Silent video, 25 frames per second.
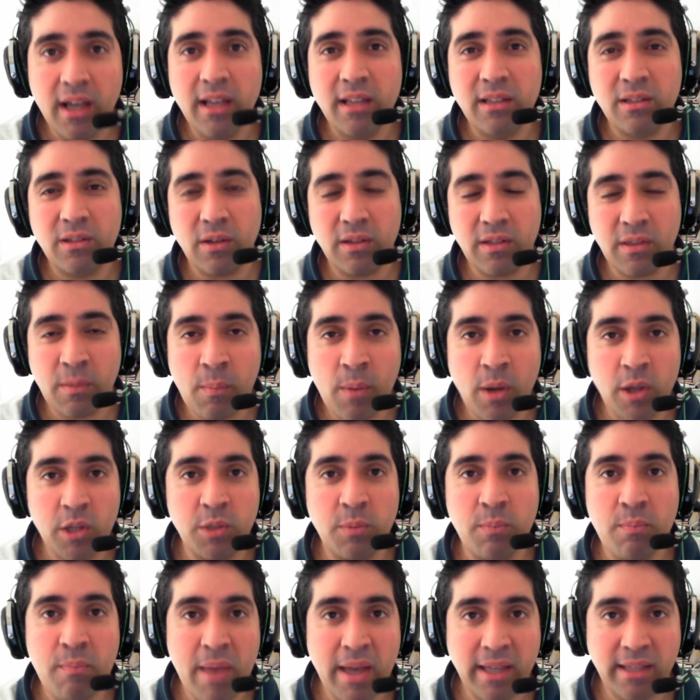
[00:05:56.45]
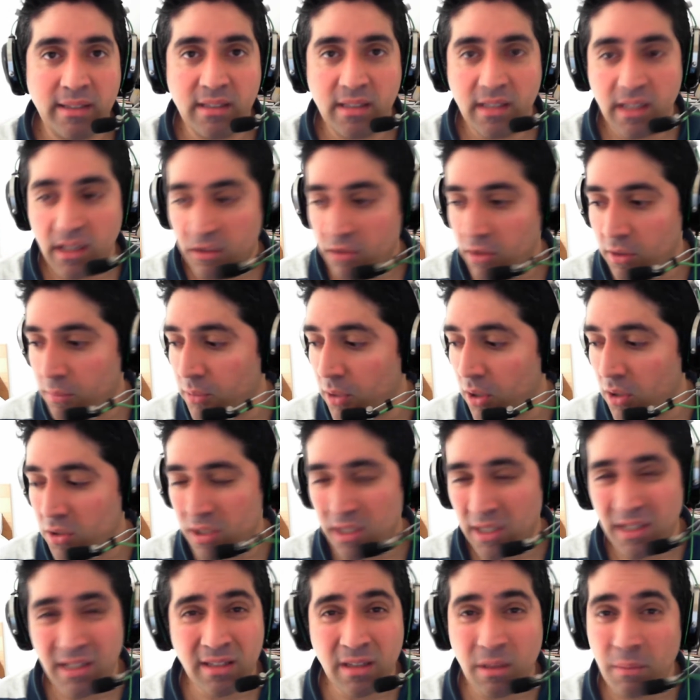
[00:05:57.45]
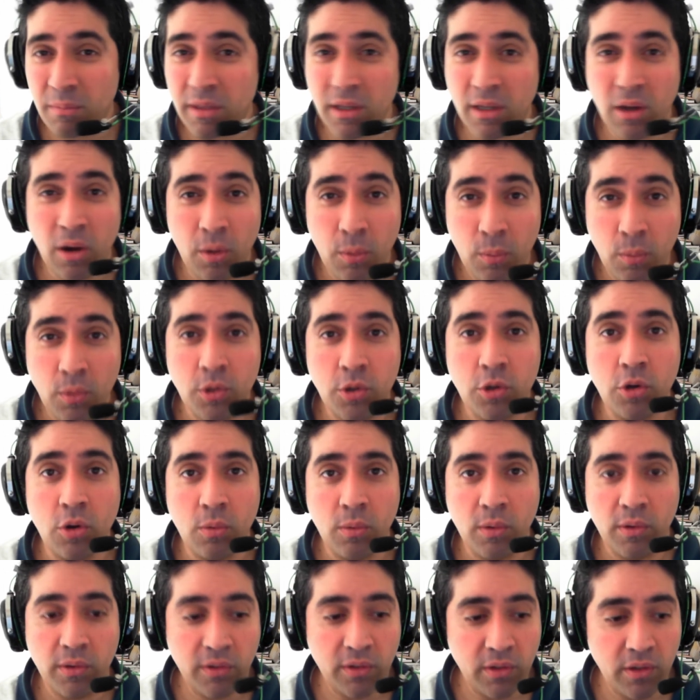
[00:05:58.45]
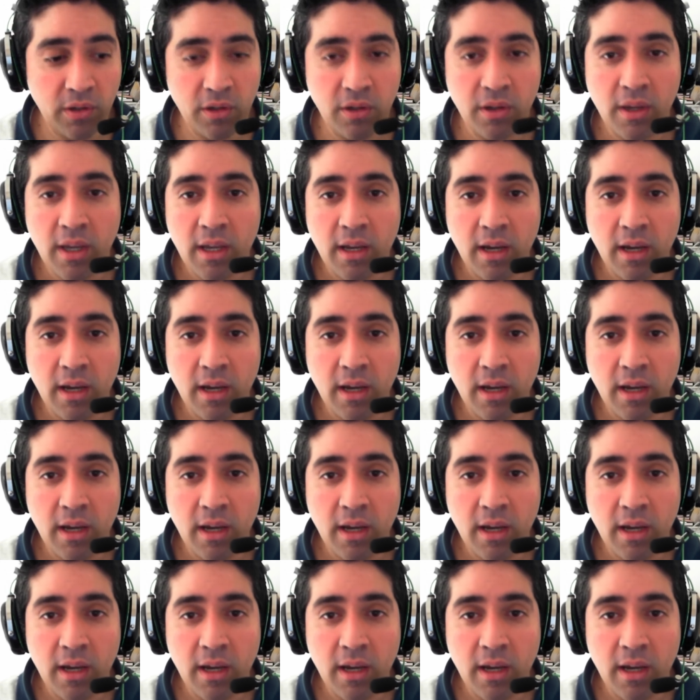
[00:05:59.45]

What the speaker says: So it's a much messier approach, and it's something I would not want to do.